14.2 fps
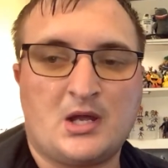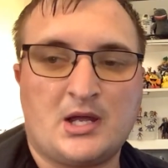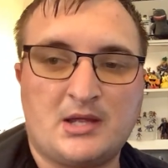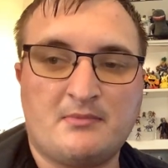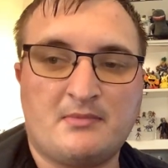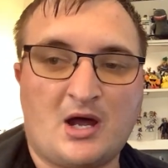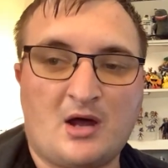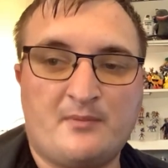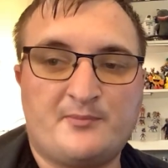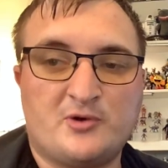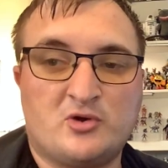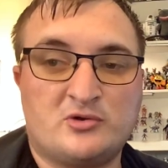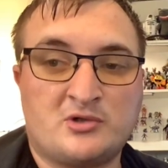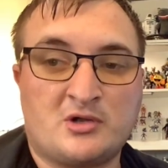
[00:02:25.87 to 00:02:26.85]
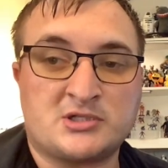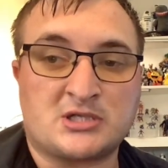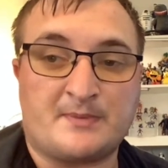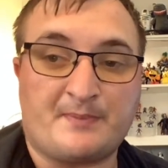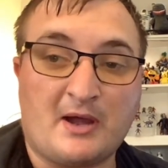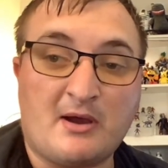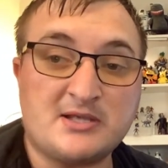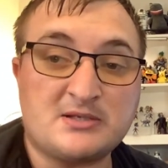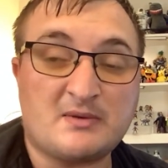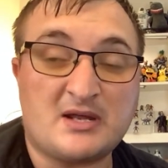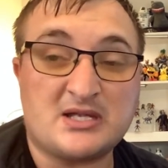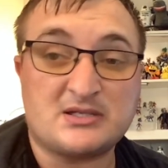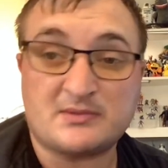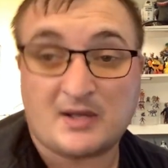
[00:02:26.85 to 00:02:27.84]
and all stuff. By the
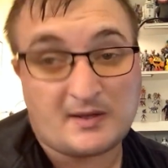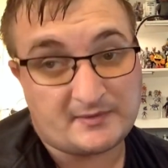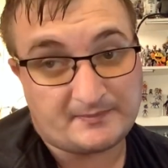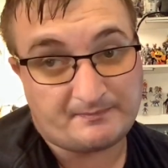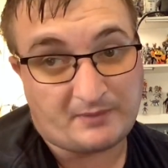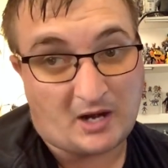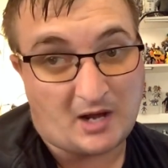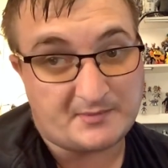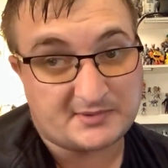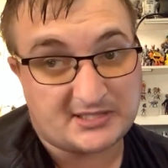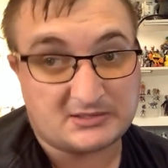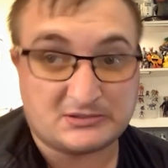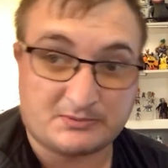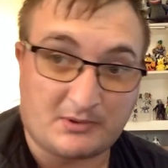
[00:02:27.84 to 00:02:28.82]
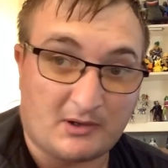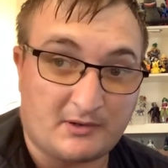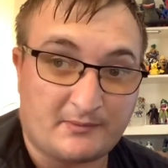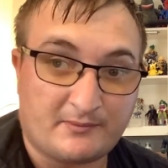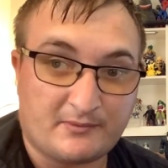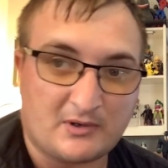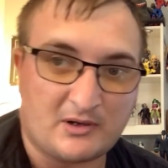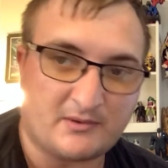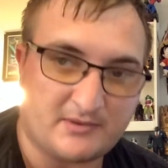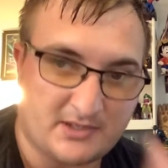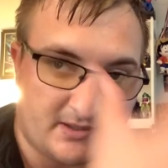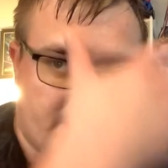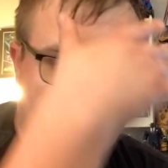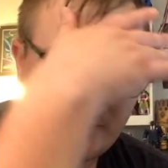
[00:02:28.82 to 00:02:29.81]
way, it's about Palm Springs,
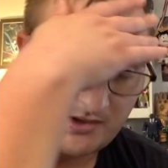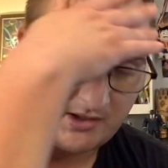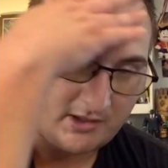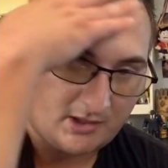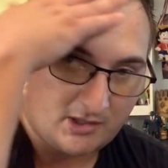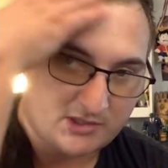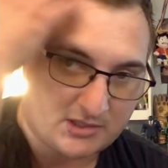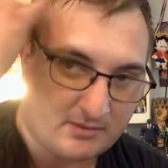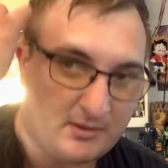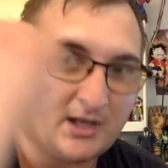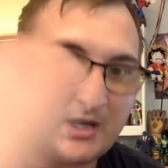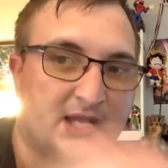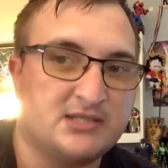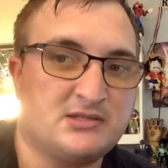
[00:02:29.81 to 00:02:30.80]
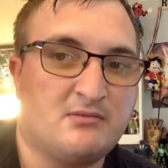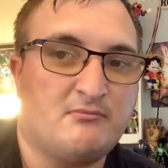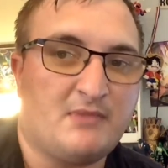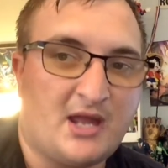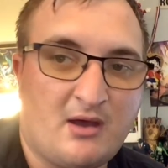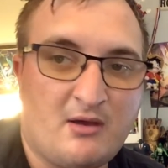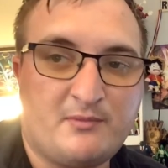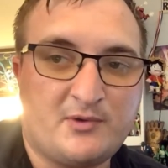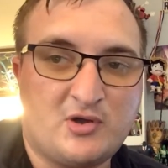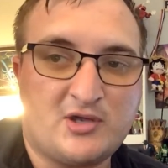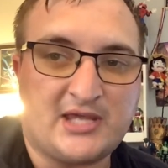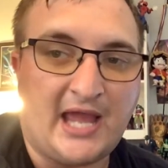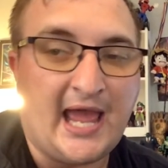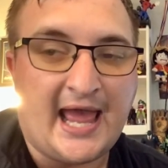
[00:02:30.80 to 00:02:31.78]
really, and all stuff. It's in
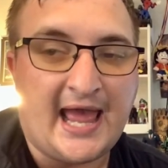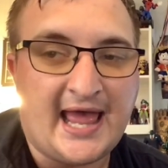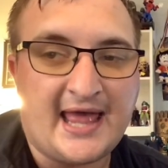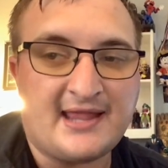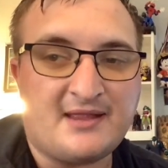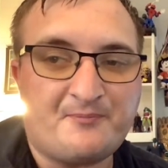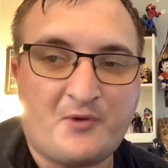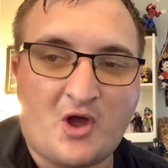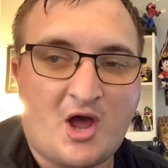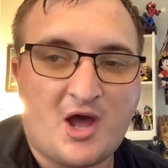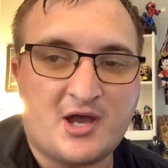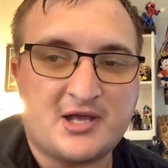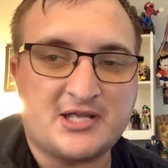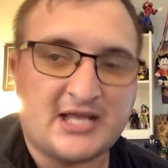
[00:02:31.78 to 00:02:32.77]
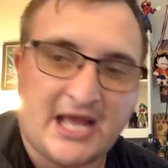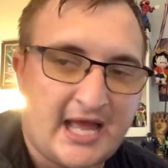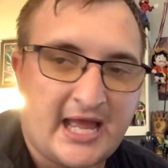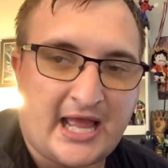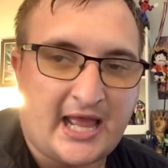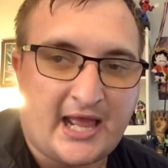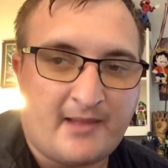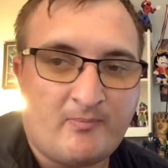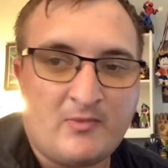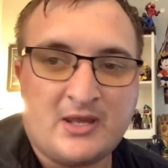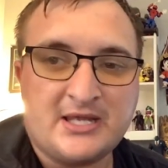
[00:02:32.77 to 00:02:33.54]
Malibu, California.